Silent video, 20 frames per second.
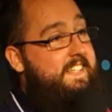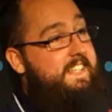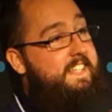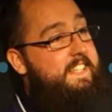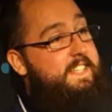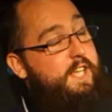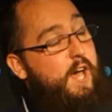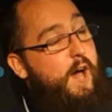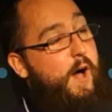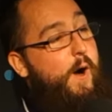
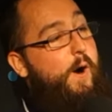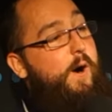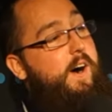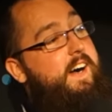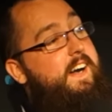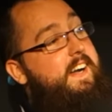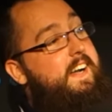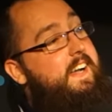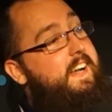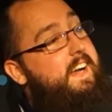
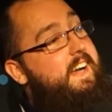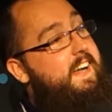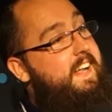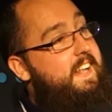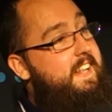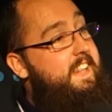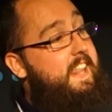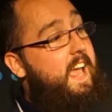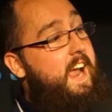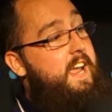So,
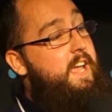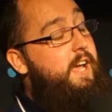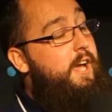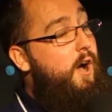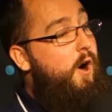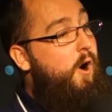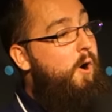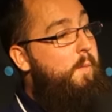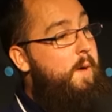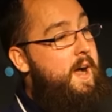there you
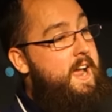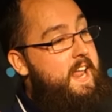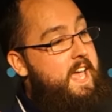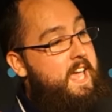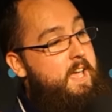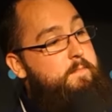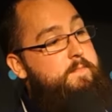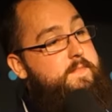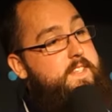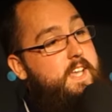go. My
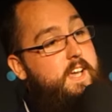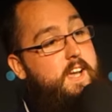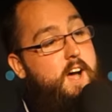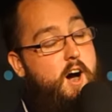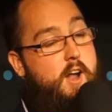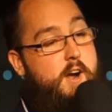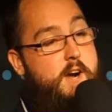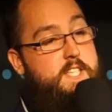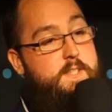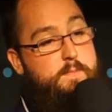name is
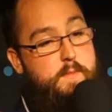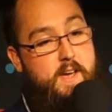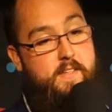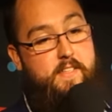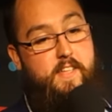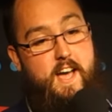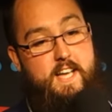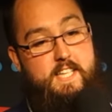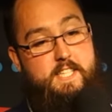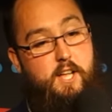Conor Smyth.
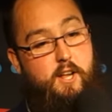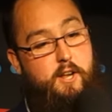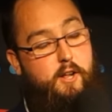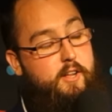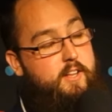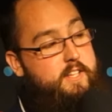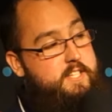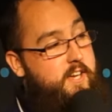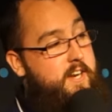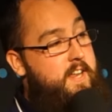I
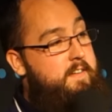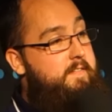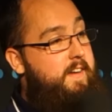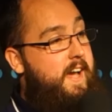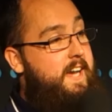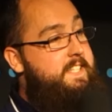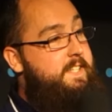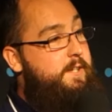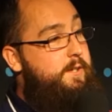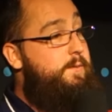study
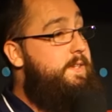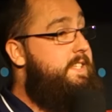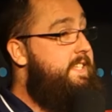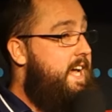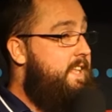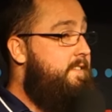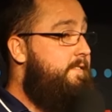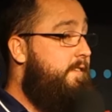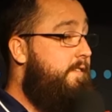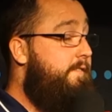VEXL, which
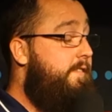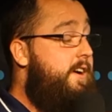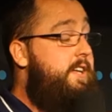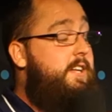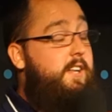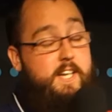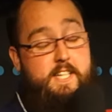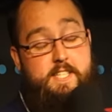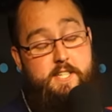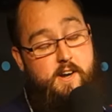stands for
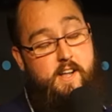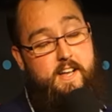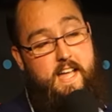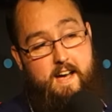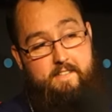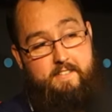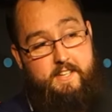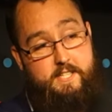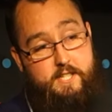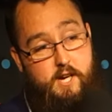Vertical External
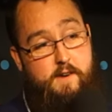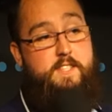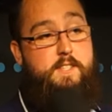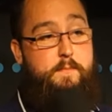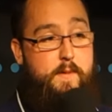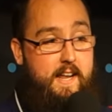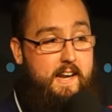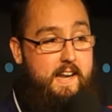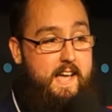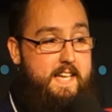Cavity Surface
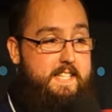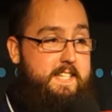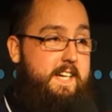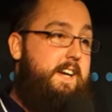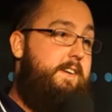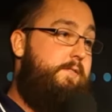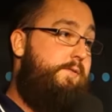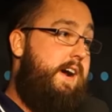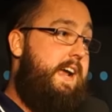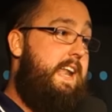Emitting
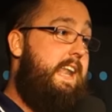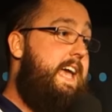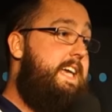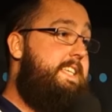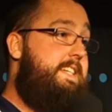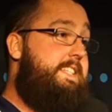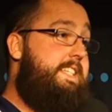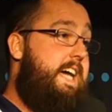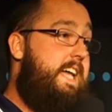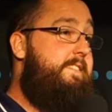Laser, where
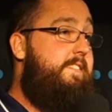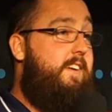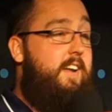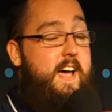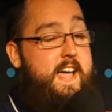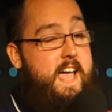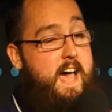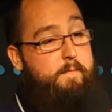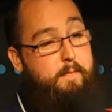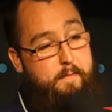laser stands for
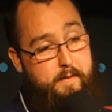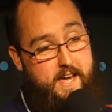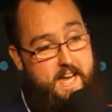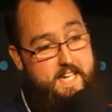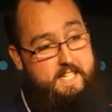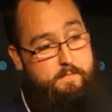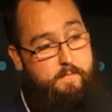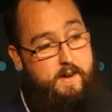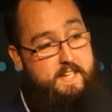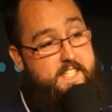light
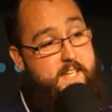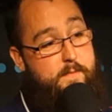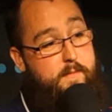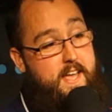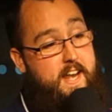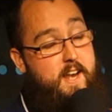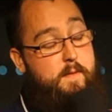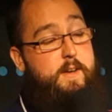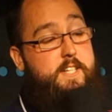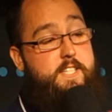amplification by
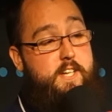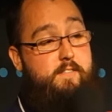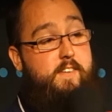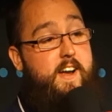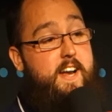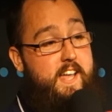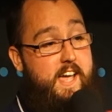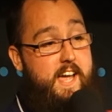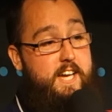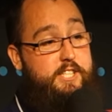stimulated emission of
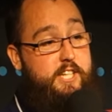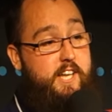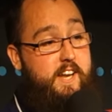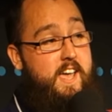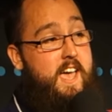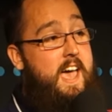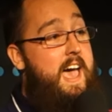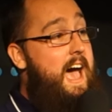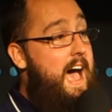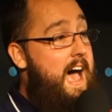radiation,
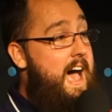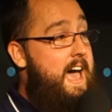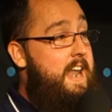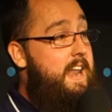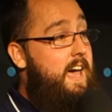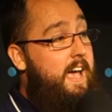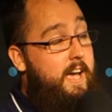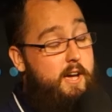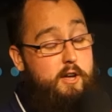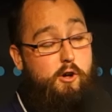and
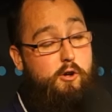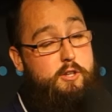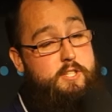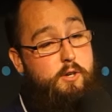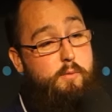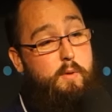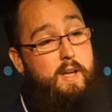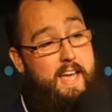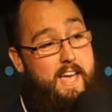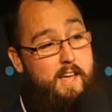I could
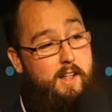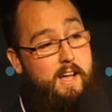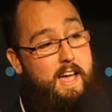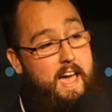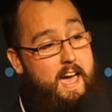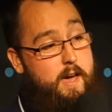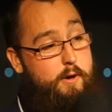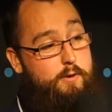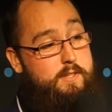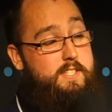also kill
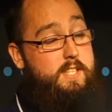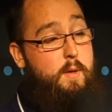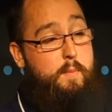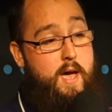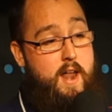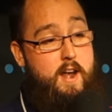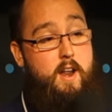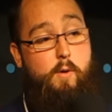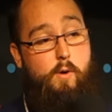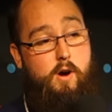cows
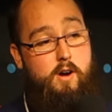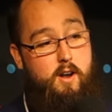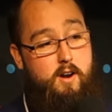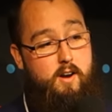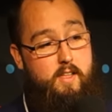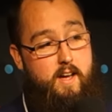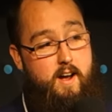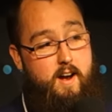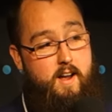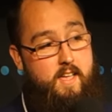depending on what colour
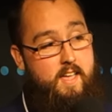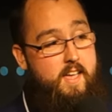they are.